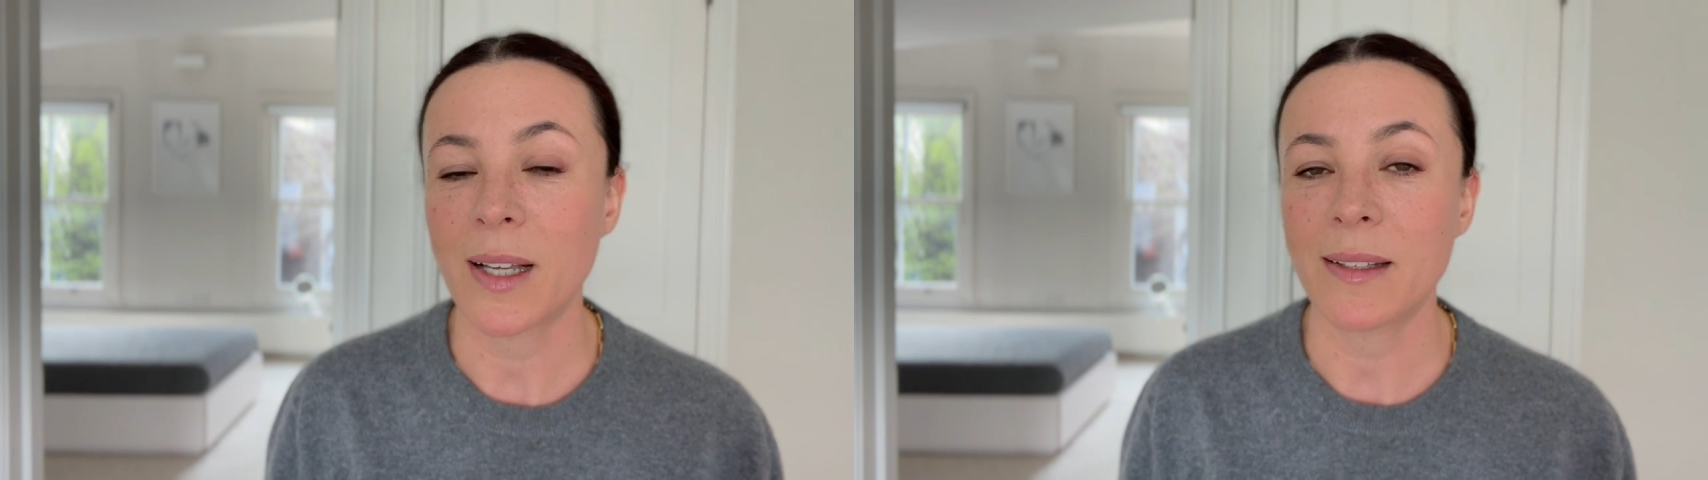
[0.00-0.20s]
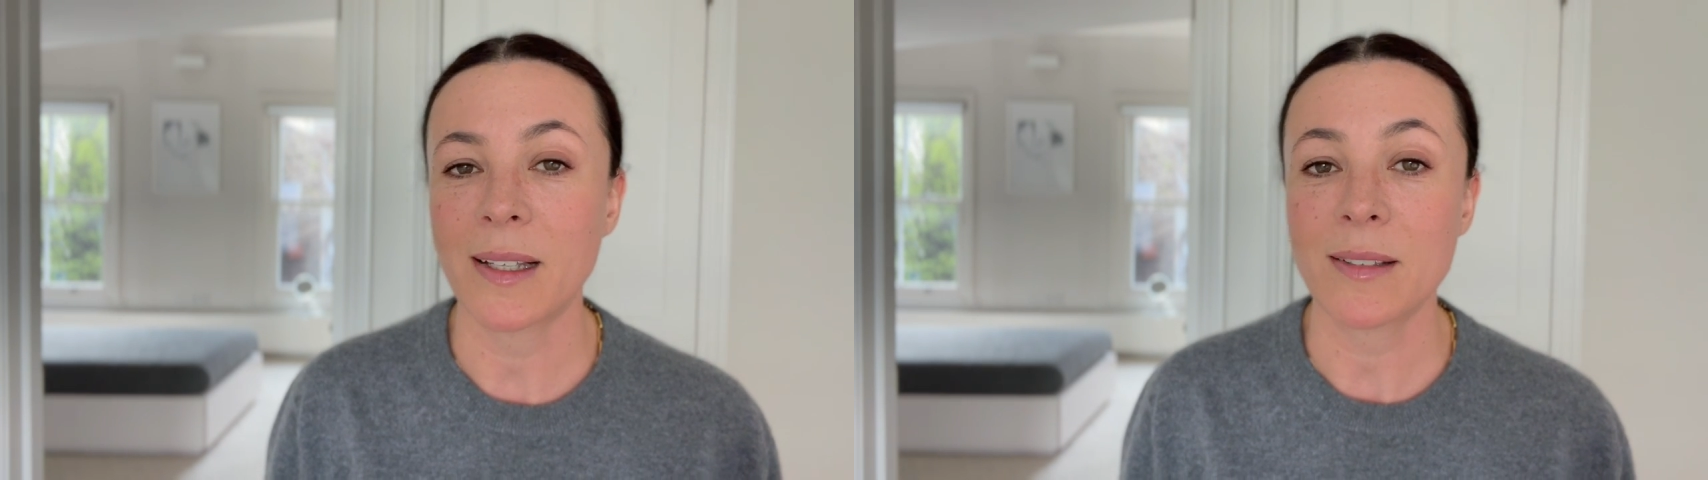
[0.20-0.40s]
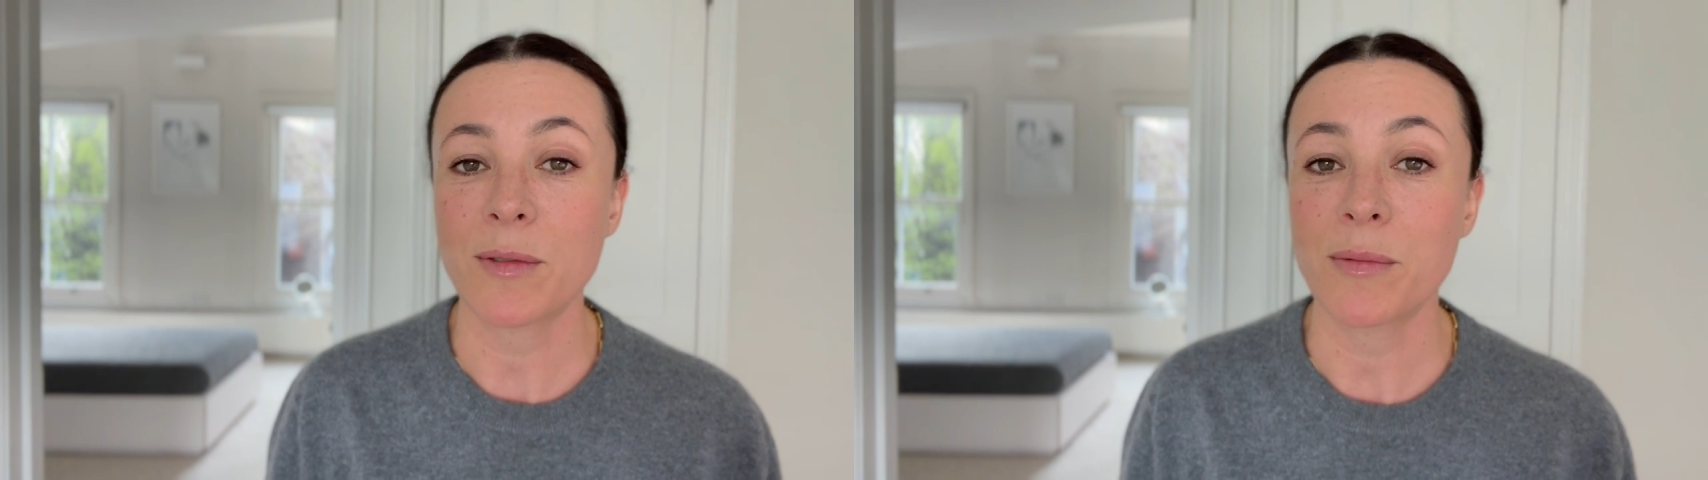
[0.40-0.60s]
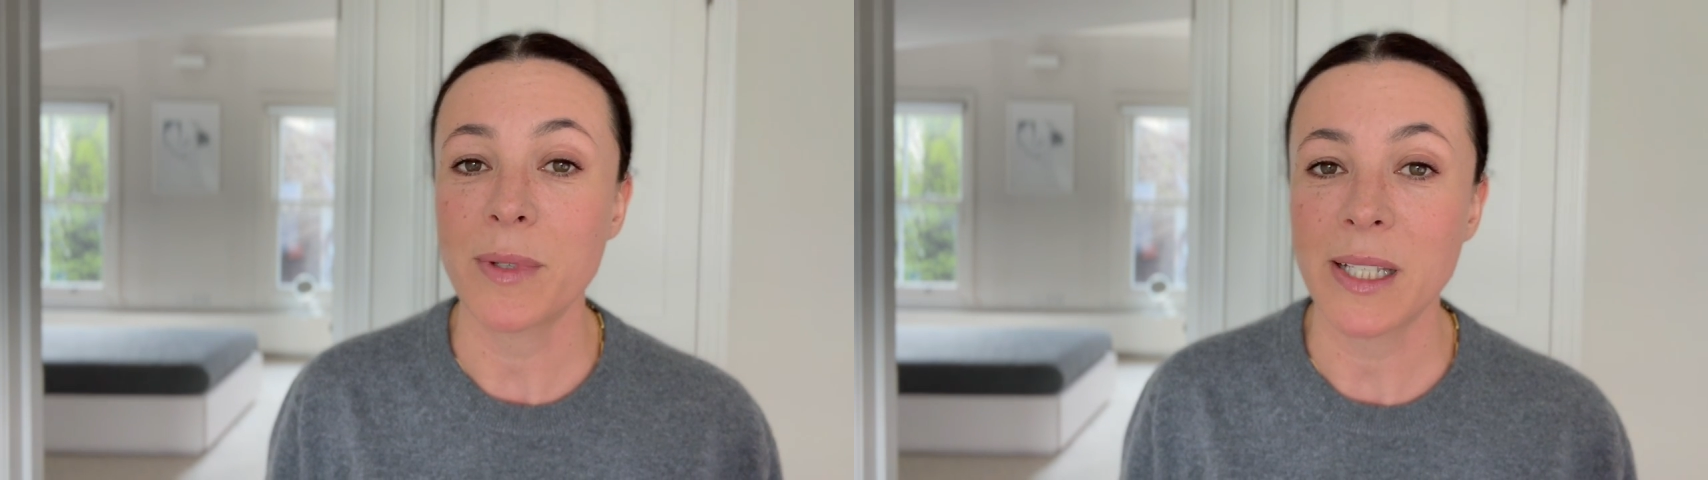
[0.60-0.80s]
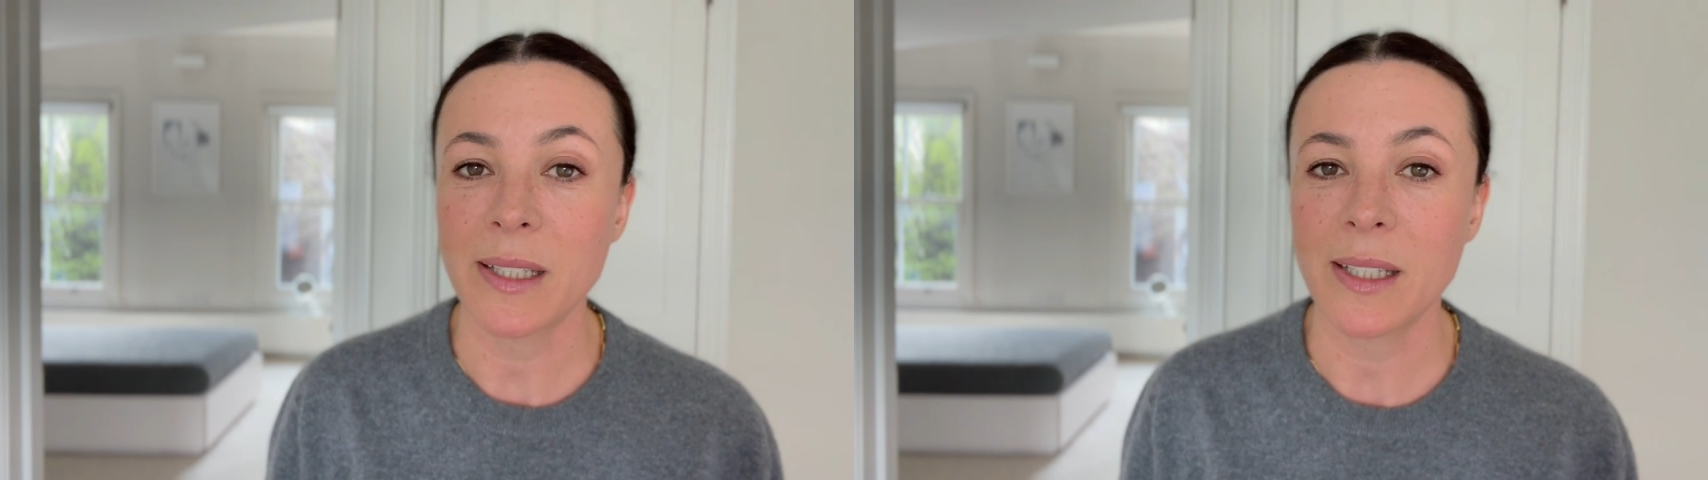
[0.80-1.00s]
And that's
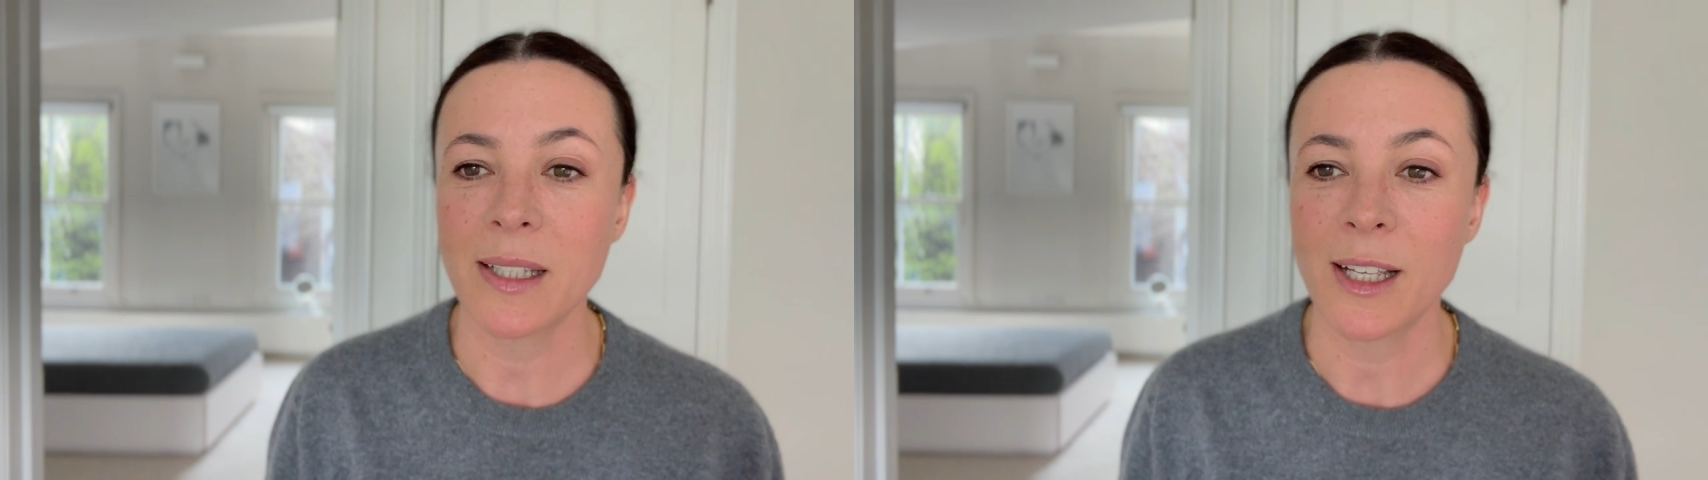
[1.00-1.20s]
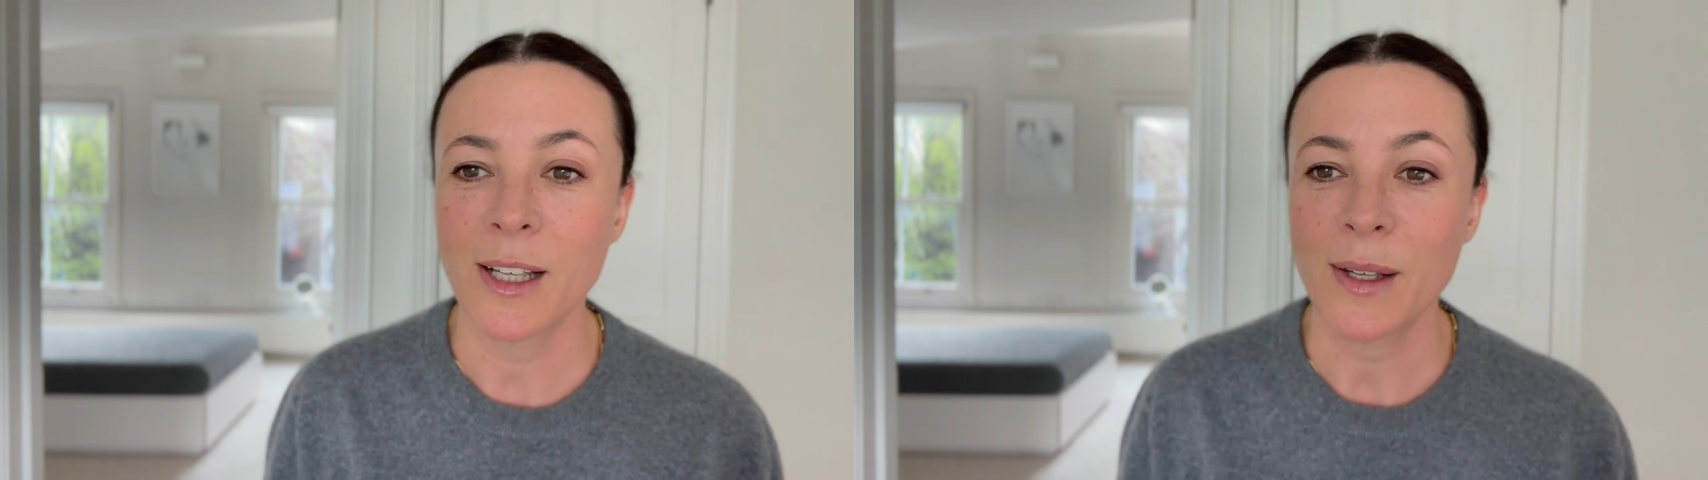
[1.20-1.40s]
really,